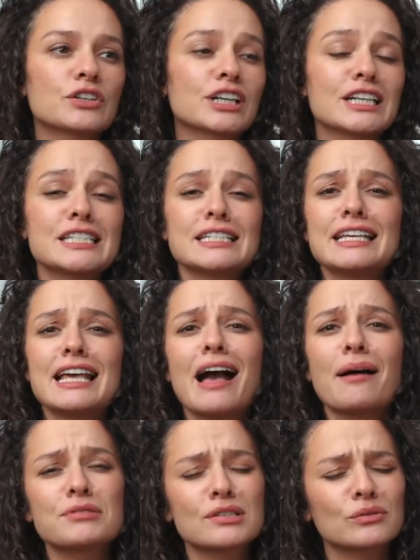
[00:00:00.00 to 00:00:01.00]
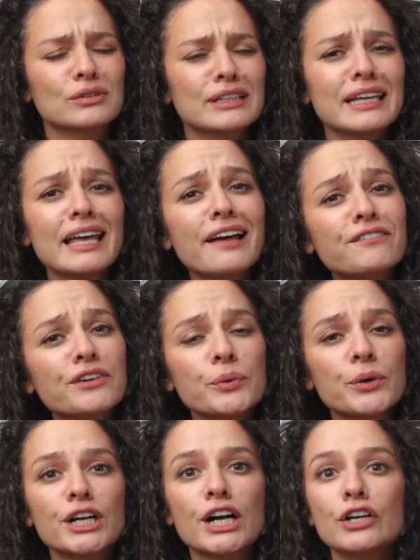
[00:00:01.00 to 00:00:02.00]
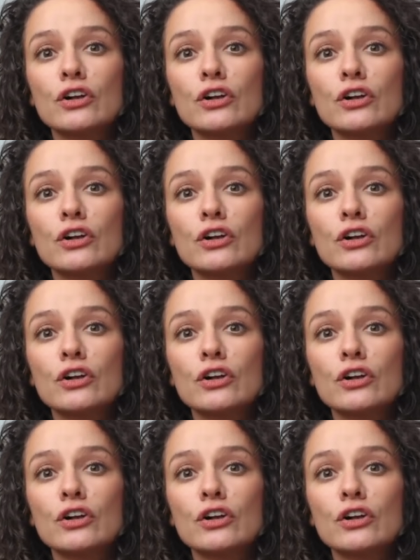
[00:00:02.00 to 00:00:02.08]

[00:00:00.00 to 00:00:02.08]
you're gonna see absolutely everywhere.